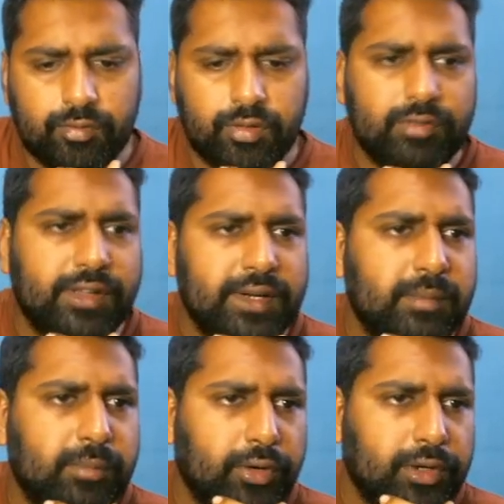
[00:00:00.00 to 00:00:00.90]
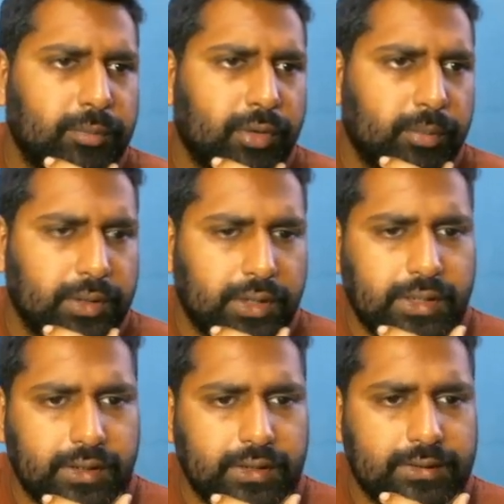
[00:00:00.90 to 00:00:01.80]
one very important
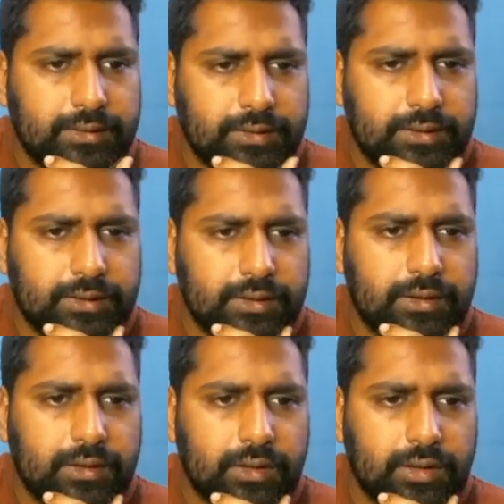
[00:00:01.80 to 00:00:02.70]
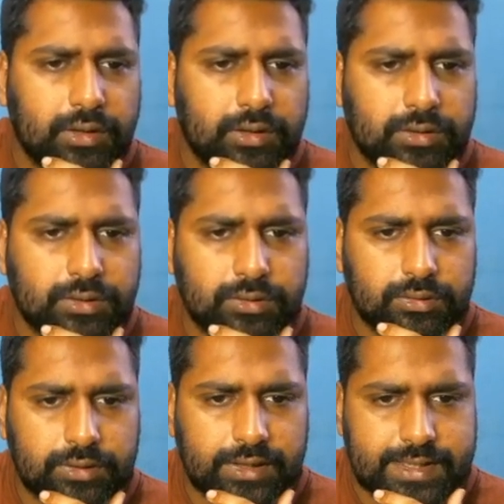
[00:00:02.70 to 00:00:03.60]
property,
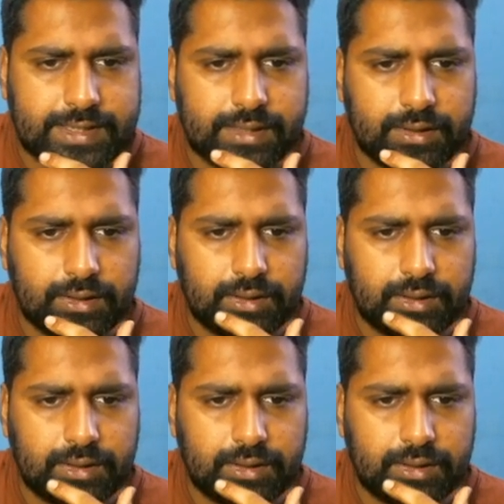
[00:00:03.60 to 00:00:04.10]
I'll say,